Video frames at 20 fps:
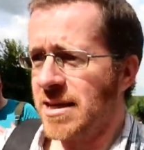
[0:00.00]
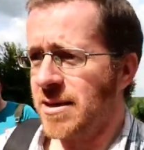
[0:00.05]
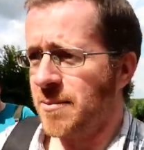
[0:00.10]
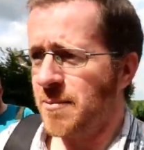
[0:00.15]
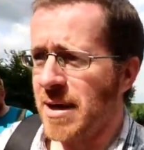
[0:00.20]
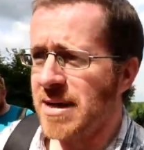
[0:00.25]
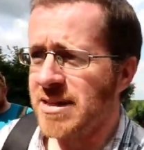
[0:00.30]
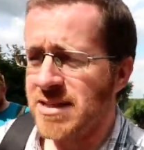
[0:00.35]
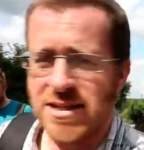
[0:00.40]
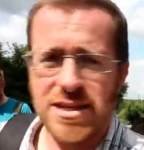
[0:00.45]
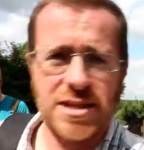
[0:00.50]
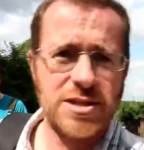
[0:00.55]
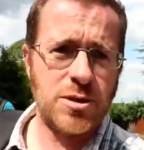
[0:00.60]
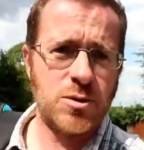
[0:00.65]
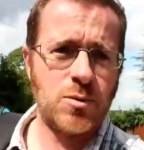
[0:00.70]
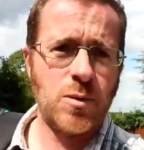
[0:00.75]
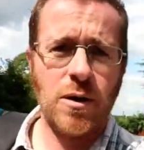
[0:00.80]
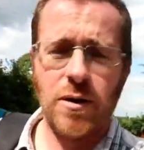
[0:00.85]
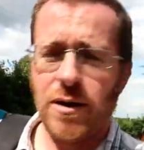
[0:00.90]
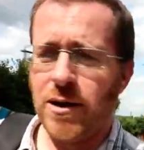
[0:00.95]
amazes us
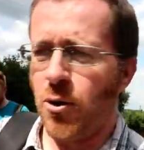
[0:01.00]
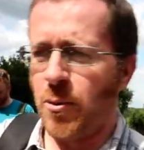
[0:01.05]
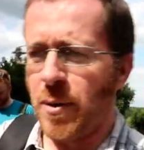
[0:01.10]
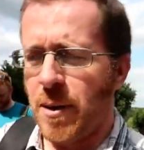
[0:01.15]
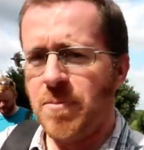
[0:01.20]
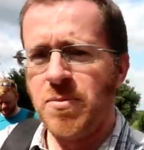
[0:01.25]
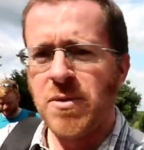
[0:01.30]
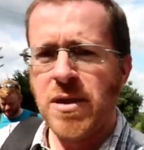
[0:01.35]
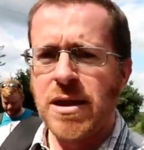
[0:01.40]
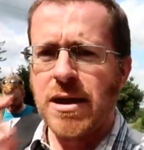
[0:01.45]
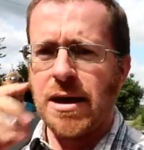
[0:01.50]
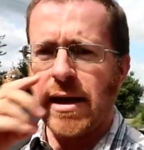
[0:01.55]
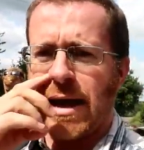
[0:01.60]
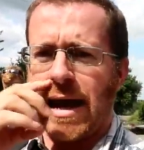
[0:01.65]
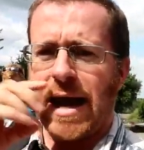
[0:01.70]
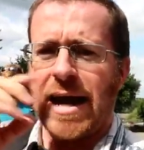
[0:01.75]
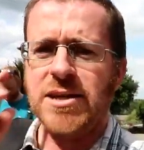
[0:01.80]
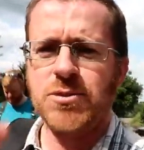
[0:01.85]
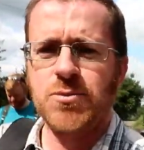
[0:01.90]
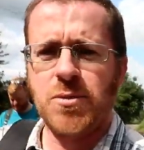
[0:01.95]
as well a little bit
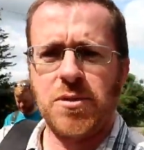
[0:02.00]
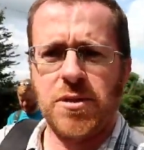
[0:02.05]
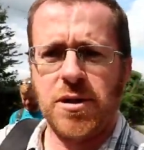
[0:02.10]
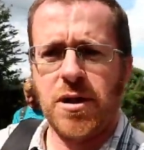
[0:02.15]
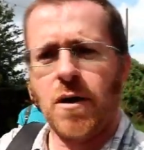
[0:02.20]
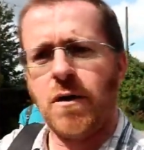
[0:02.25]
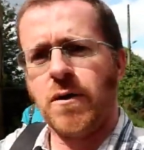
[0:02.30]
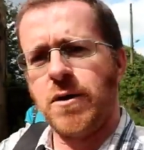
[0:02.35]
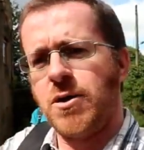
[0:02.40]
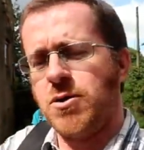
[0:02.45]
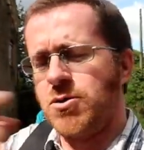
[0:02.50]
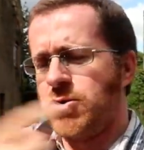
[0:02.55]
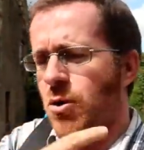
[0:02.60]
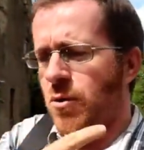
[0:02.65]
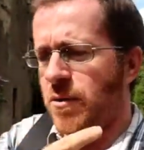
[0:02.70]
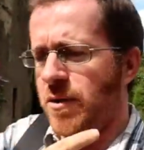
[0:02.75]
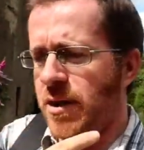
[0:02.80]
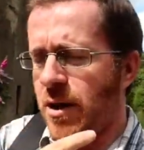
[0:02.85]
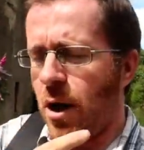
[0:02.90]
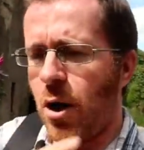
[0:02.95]
as with the guy who's
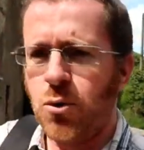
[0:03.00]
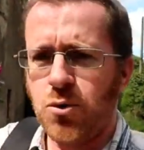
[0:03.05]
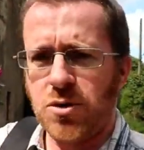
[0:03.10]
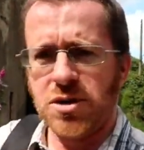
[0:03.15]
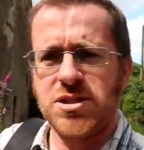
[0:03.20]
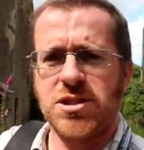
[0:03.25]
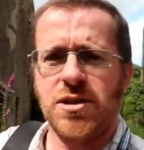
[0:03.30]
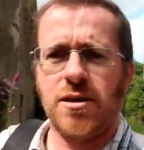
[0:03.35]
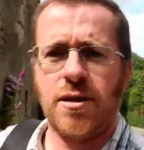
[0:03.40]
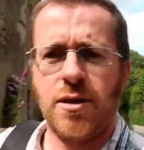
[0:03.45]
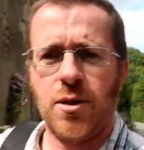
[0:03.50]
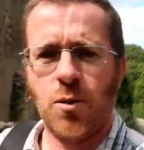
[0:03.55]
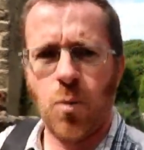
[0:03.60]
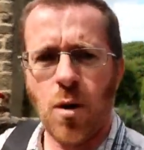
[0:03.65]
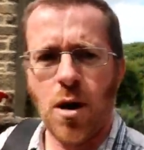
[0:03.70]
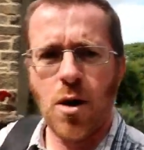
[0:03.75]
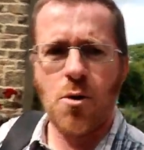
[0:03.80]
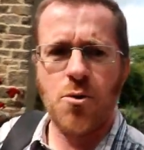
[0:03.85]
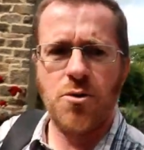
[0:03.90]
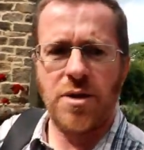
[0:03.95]
got the oldest tunnel in the
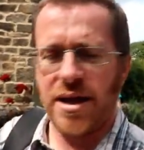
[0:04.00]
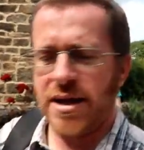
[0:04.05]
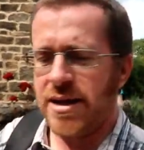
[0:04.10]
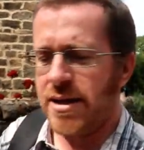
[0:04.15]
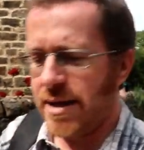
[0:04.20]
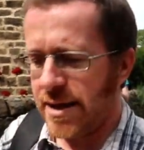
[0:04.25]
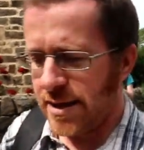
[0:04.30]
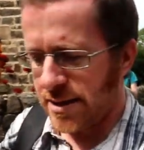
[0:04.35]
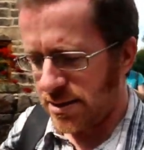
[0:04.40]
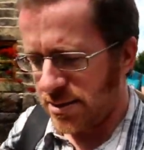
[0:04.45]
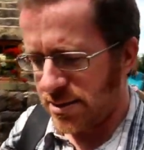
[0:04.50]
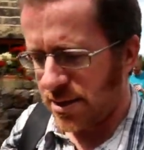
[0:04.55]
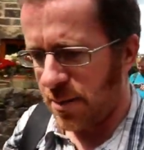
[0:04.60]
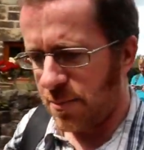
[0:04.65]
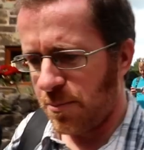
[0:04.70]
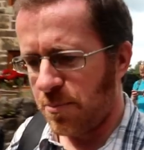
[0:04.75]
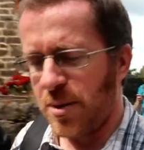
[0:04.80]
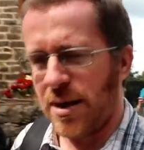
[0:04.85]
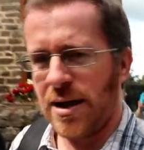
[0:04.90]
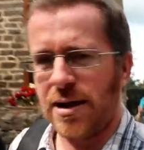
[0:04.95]
world in his
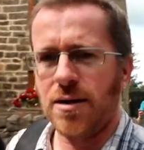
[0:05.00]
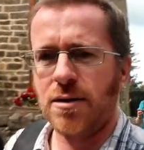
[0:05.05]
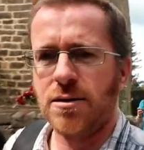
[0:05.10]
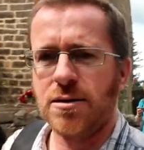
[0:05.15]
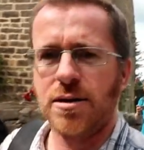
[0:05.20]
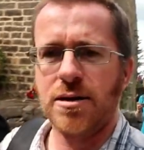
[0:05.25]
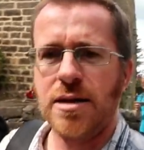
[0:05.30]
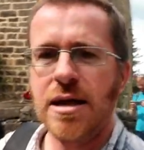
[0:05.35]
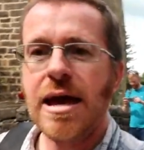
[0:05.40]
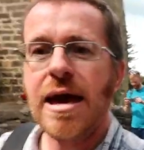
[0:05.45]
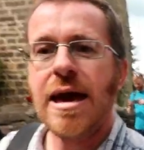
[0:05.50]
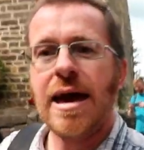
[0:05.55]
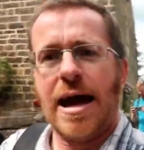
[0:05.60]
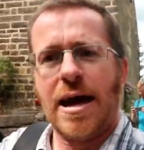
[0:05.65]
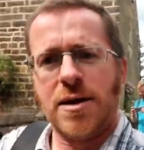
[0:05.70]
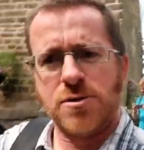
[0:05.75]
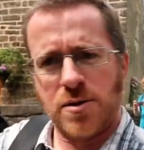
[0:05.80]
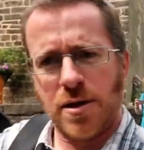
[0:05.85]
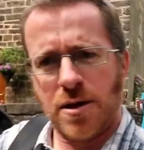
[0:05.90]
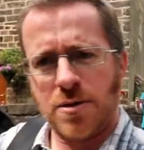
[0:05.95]
um, back garden,
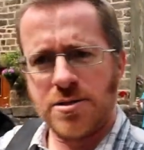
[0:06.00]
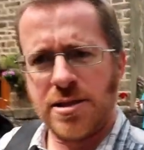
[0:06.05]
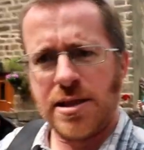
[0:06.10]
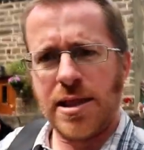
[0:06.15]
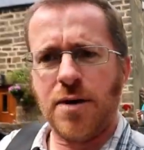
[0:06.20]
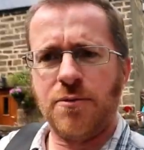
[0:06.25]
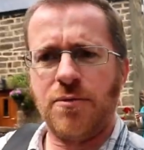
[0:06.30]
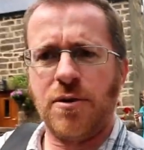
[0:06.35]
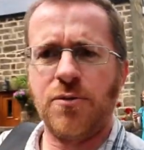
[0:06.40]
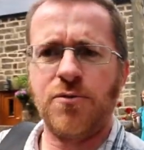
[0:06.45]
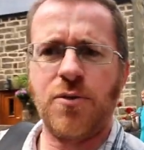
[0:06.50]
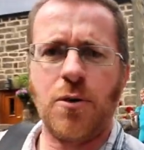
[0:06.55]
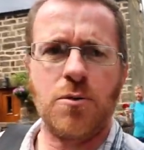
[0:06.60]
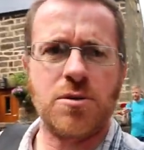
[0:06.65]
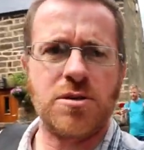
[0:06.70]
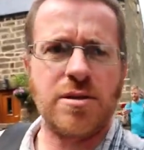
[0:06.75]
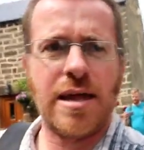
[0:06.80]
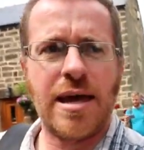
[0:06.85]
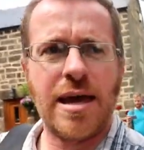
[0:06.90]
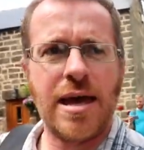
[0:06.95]
as are those lovely
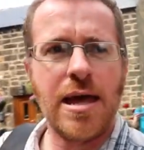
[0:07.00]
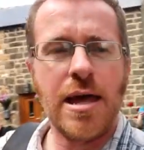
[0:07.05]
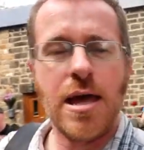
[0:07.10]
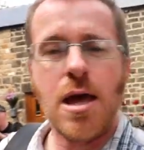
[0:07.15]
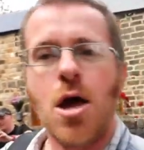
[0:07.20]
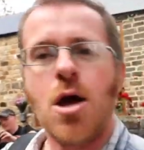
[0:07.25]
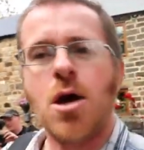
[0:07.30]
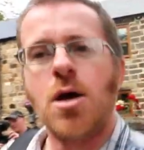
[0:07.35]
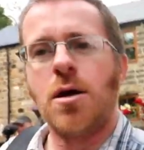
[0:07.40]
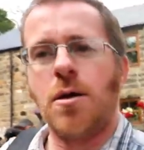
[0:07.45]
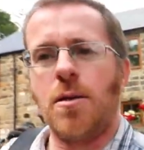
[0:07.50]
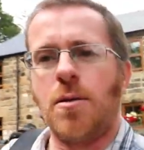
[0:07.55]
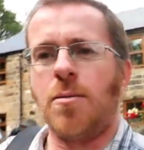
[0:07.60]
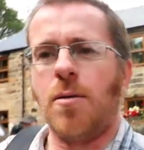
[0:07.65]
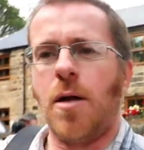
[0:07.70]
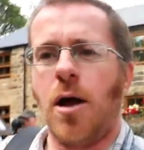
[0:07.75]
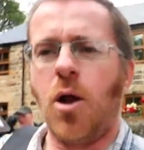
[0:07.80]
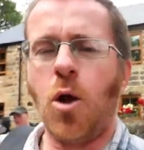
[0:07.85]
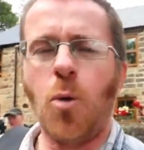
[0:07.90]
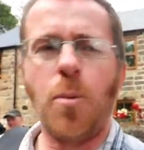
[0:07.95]
folks there,
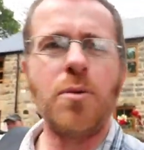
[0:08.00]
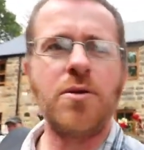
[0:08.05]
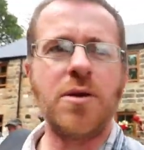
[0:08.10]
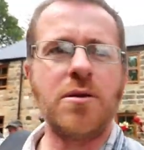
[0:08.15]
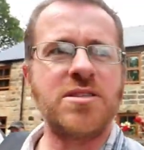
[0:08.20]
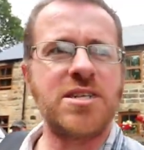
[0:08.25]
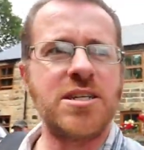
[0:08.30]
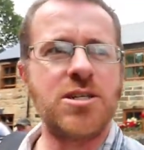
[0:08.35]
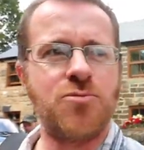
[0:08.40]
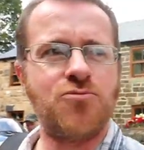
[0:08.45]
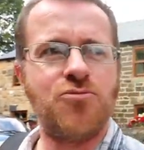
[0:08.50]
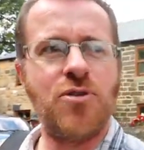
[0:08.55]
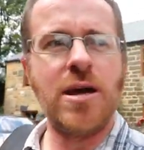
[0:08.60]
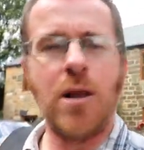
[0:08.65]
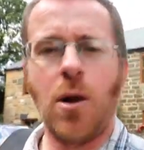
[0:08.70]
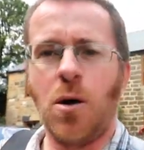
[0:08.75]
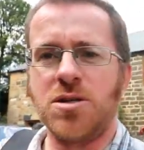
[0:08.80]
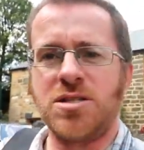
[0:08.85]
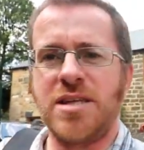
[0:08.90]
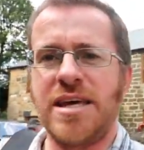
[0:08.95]
a lot of people don't tend to
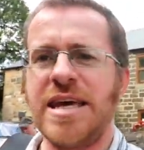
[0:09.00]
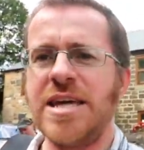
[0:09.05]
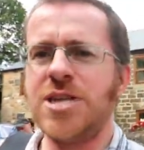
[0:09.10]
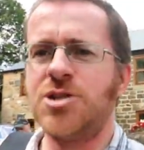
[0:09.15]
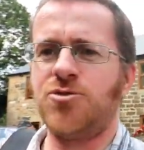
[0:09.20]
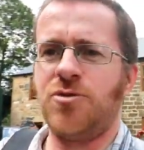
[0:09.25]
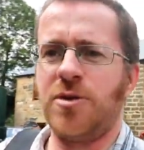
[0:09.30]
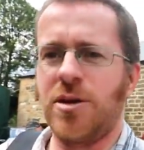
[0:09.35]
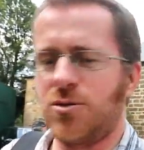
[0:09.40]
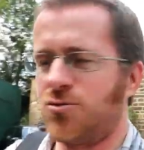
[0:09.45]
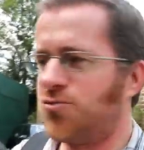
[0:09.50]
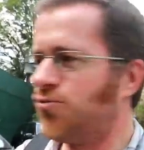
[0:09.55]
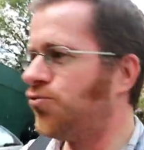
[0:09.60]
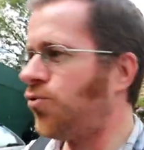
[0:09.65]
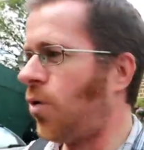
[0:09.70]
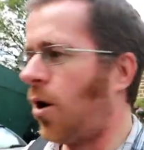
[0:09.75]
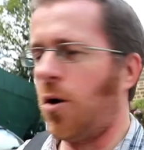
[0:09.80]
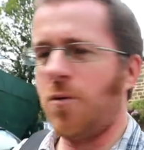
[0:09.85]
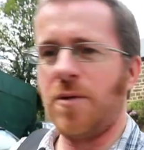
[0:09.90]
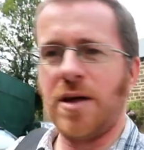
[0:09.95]
realise the history that's
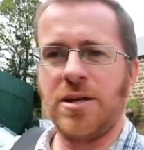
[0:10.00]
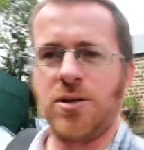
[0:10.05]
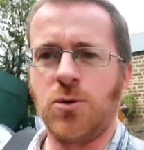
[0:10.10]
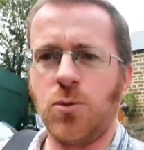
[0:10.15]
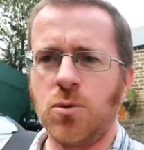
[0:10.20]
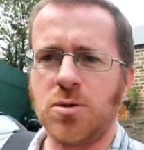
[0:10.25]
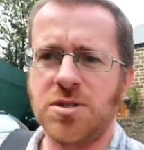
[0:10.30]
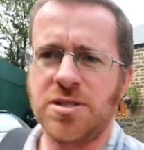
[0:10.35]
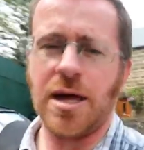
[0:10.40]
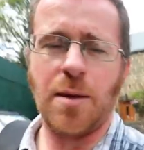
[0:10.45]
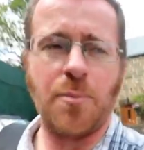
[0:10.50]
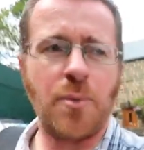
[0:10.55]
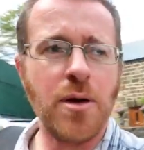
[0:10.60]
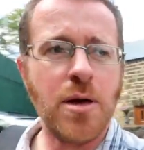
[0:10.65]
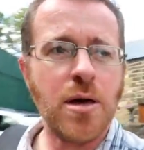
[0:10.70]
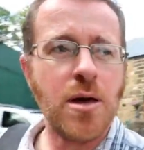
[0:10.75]
right on their doorstep.